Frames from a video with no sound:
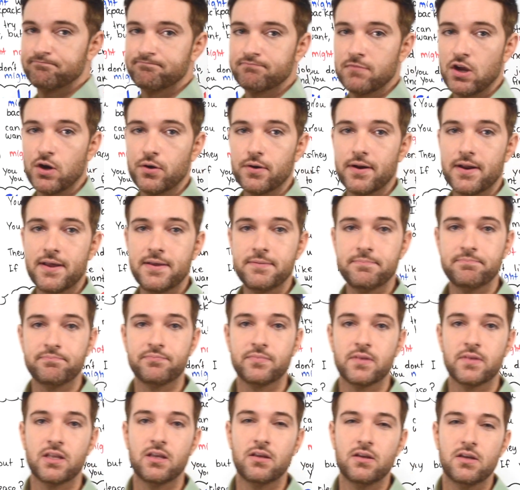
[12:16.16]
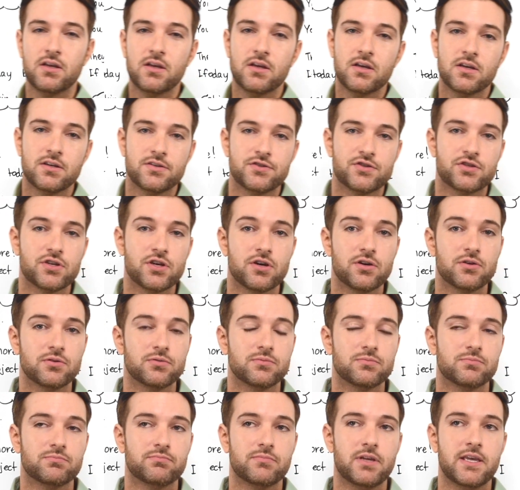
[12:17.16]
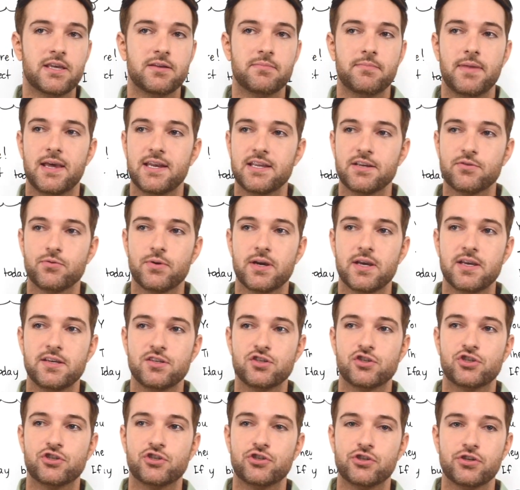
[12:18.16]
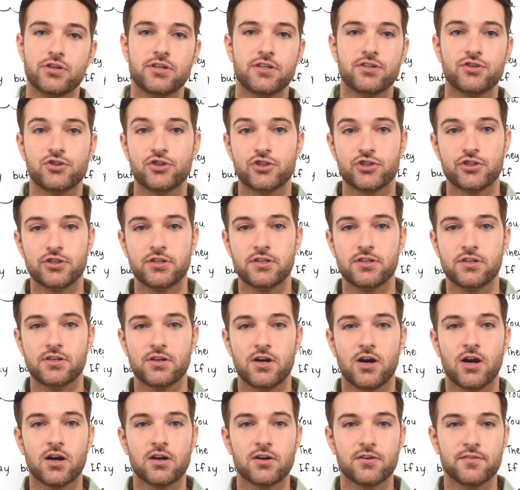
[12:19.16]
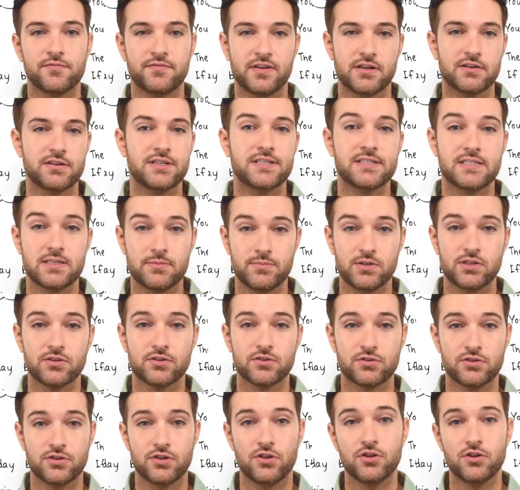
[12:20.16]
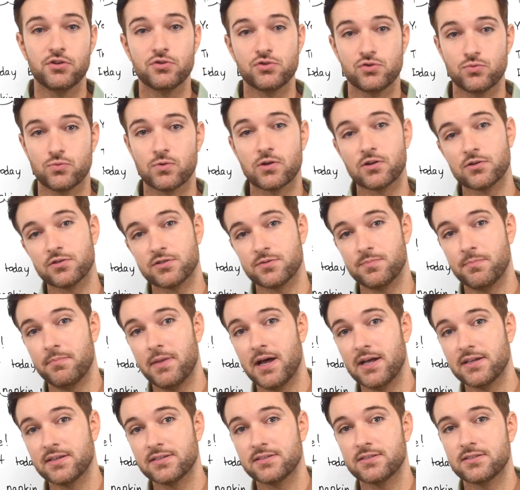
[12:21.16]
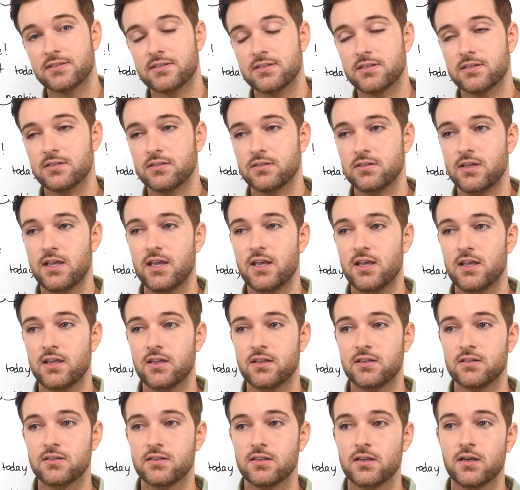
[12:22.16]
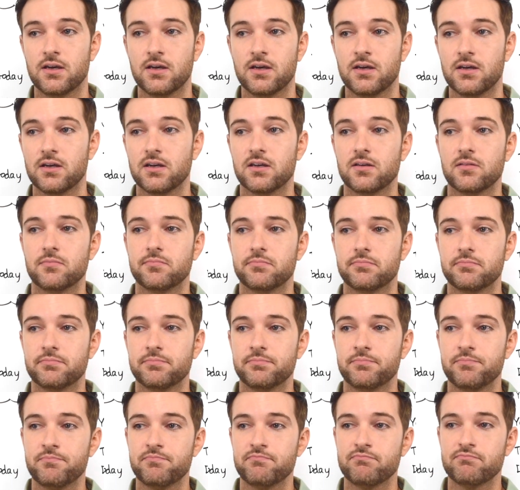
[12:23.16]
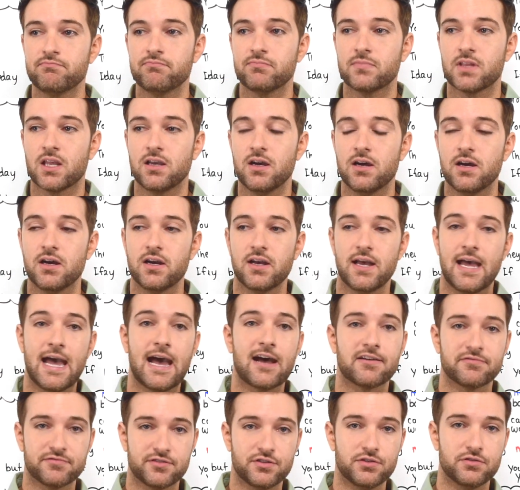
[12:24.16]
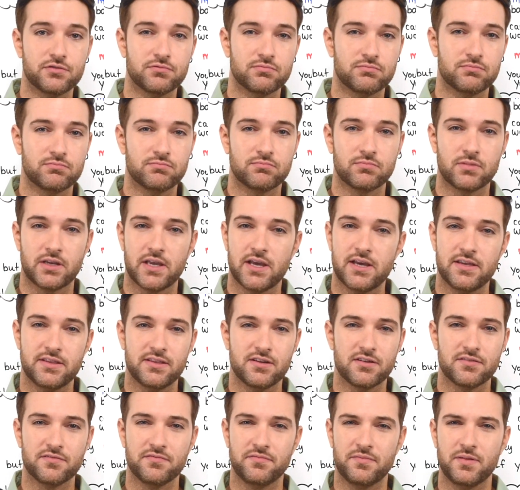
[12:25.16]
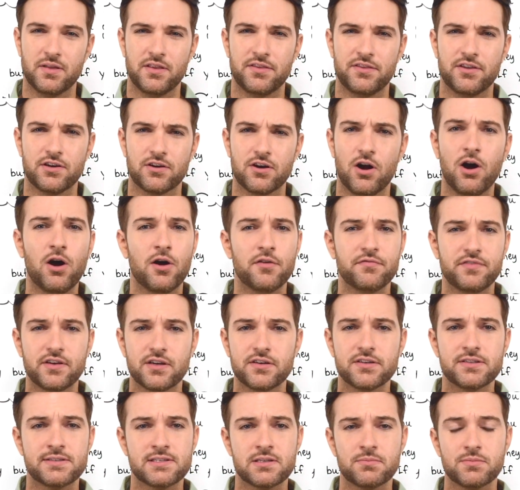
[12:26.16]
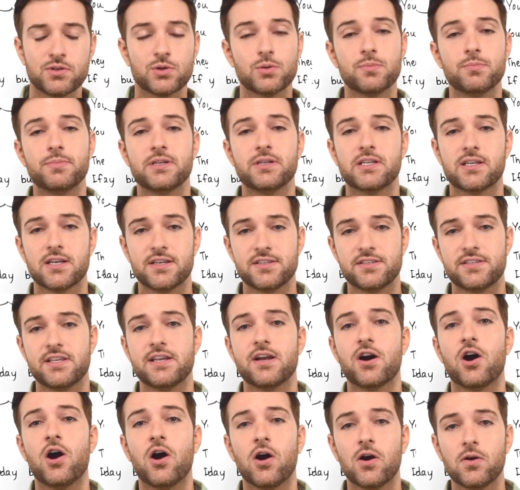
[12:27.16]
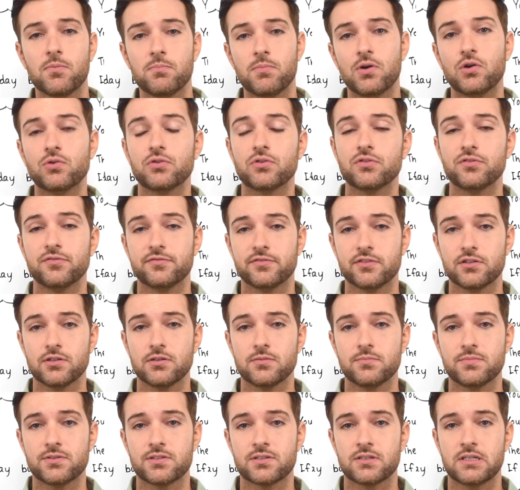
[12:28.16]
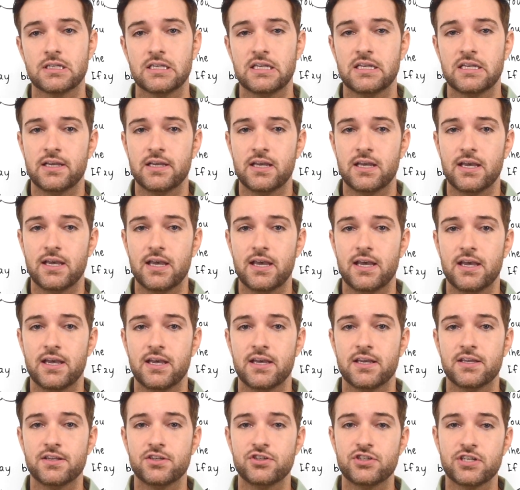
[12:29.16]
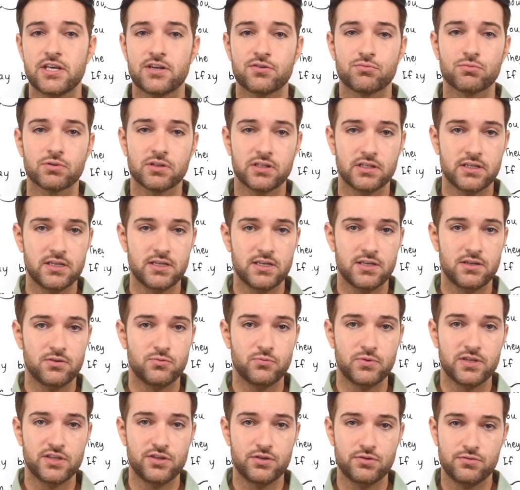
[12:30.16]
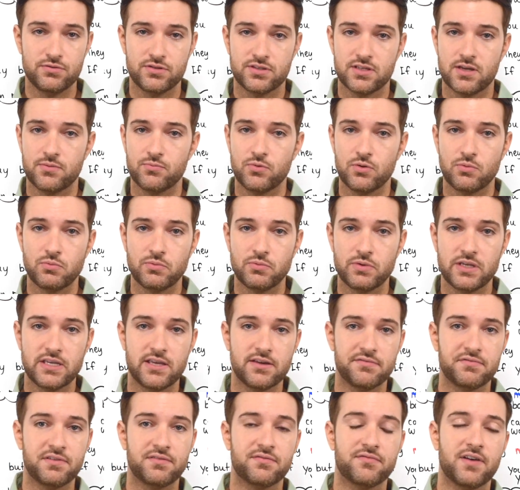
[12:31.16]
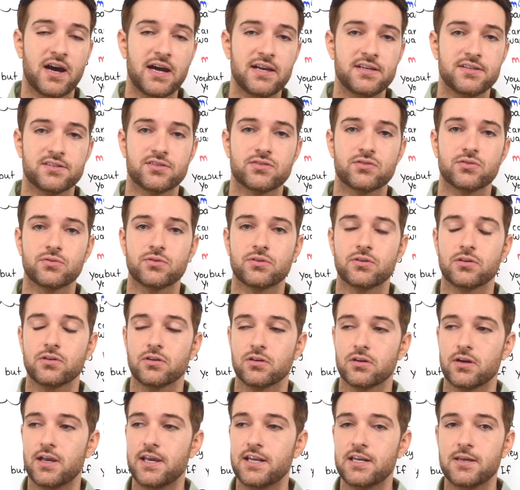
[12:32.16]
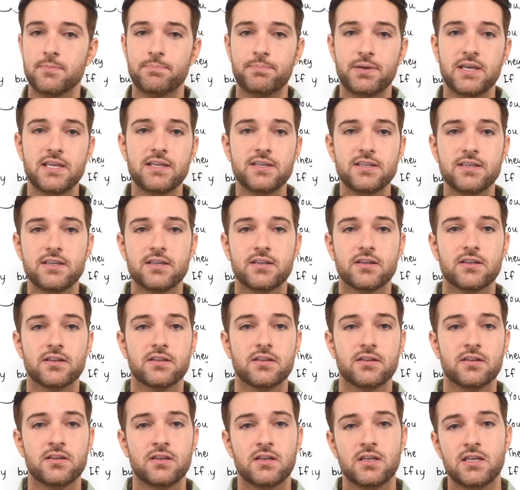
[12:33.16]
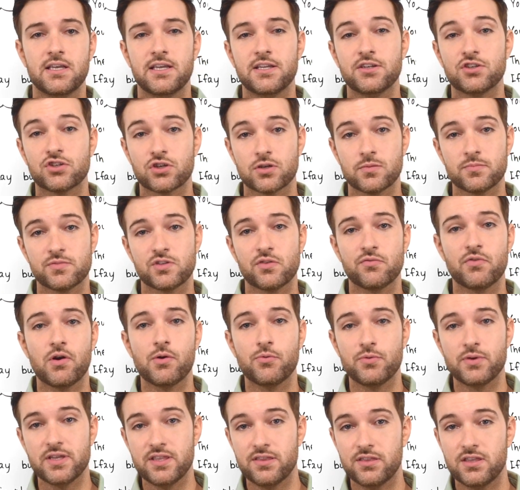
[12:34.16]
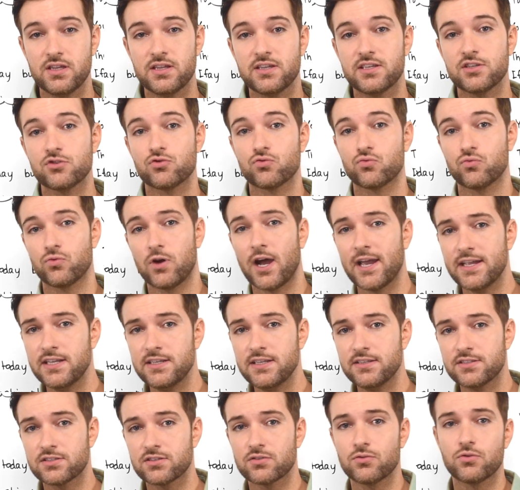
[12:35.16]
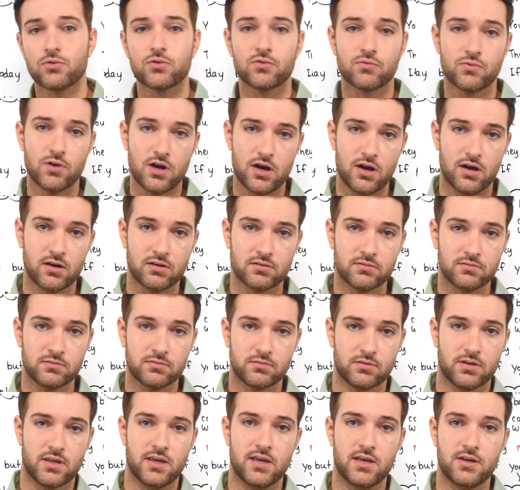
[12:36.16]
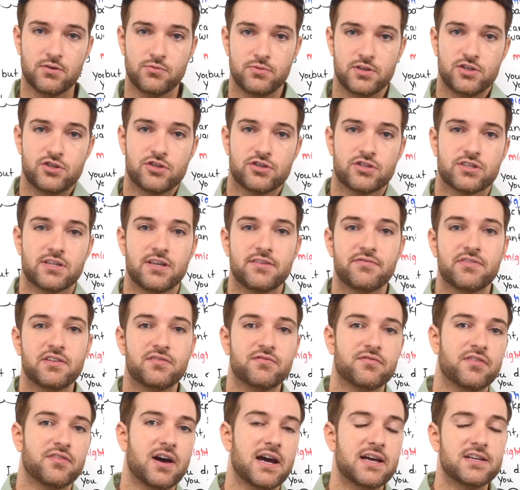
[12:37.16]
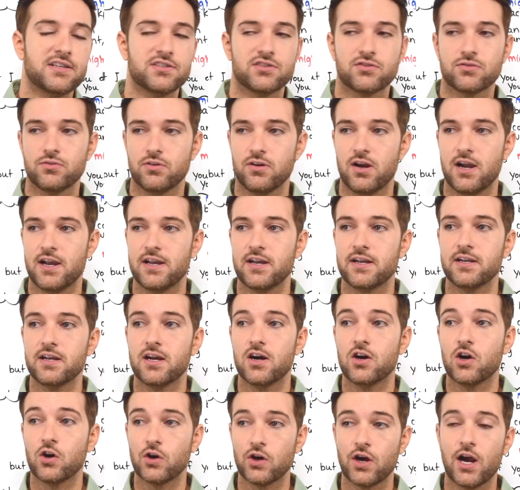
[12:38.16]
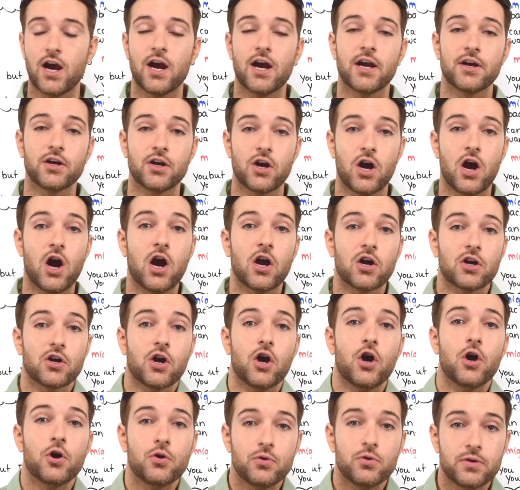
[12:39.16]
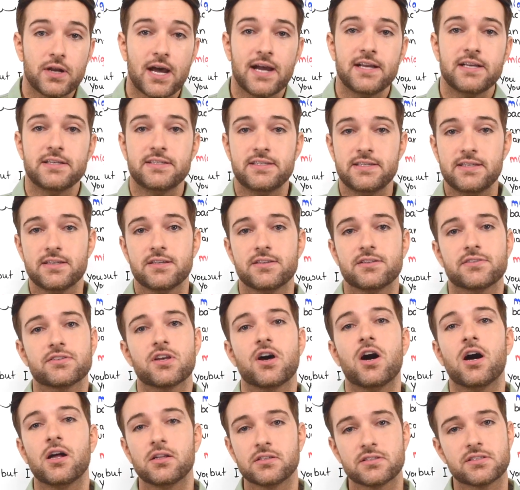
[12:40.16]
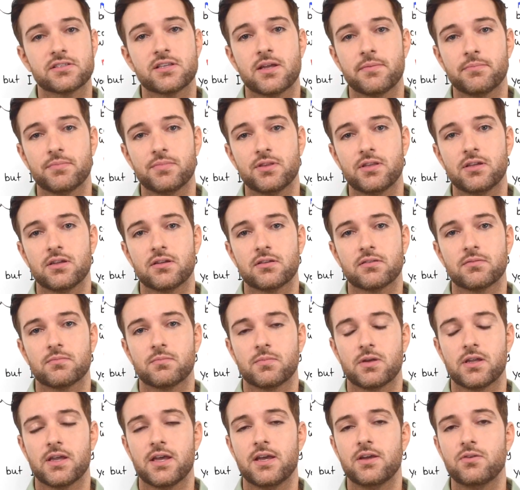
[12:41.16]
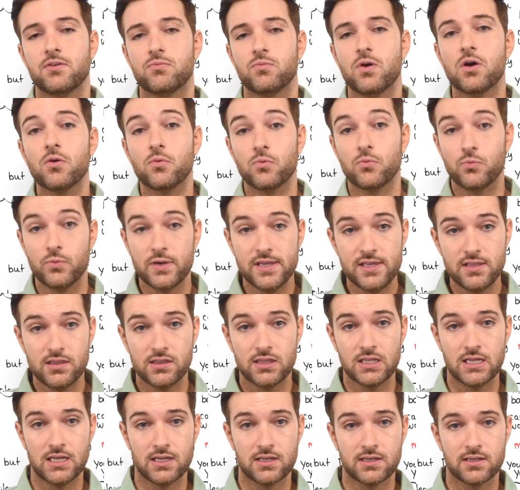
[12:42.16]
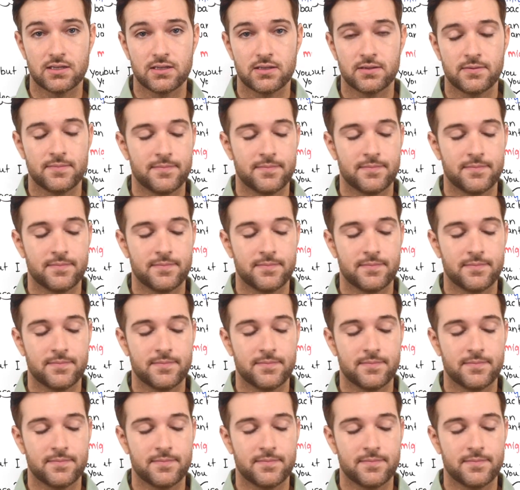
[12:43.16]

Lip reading: All right, so in many ways, should and shouldn't are very similar to those words must and have to. Okay, they're all very similar because they are modal verbs, and generally we use them when we give advice or an opinion in terms of what we think is right or wrong. Okay, we just give advice or our own ideas on something. Okay, what we think.